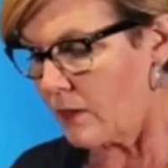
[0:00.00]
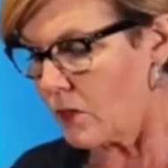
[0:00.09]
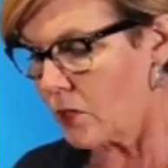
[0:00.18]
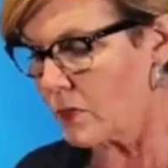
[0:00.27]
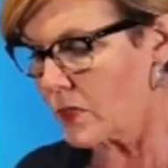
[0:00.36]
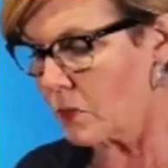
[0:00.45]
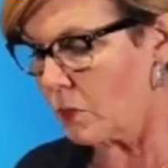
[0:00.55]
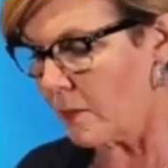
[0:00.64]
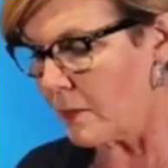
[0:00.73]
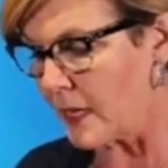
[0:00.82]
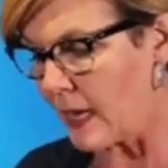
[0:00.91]
there was a
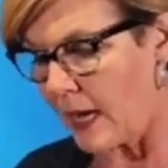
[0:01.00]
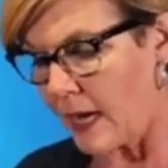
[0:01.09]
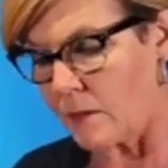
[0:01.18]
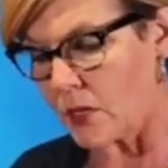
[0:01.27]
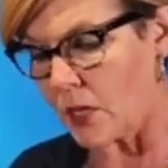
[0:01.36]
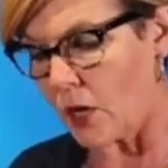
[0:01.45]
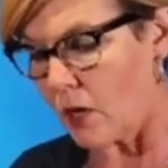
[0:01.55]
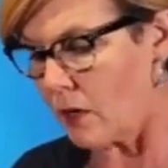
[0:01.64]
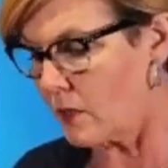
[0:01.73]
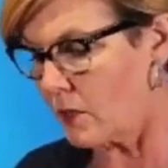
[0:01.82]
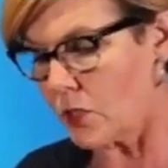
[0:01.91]
woman named
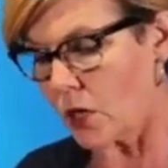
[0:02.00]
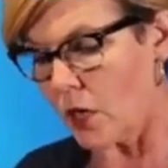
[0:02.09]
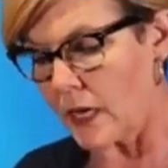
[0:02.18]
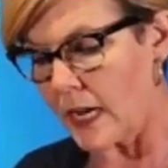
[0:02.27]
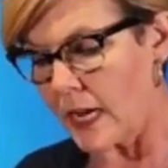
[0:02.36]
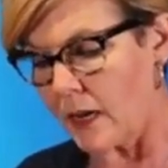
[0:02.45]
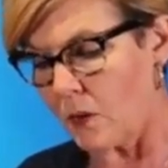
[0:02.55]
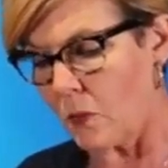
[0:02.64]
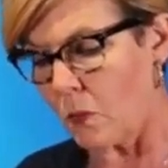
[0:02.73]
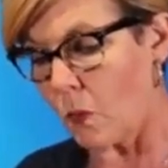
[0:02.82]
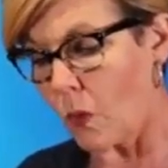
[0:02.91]
Dottie
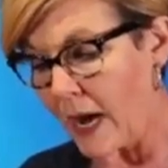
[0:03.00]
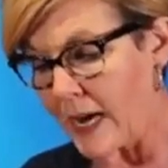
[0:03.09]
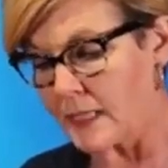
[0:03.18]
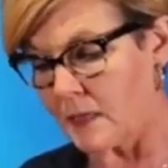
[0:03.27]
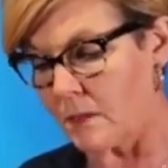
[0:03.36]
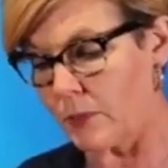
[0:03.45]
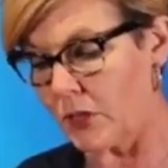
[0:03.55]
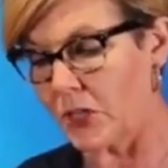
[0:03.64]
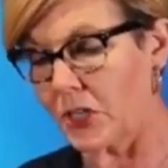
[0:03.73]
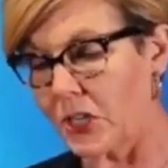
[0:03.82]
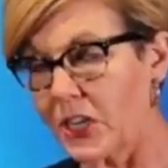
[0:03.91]

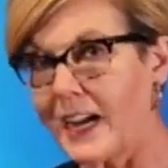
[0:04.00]
Weisenberger,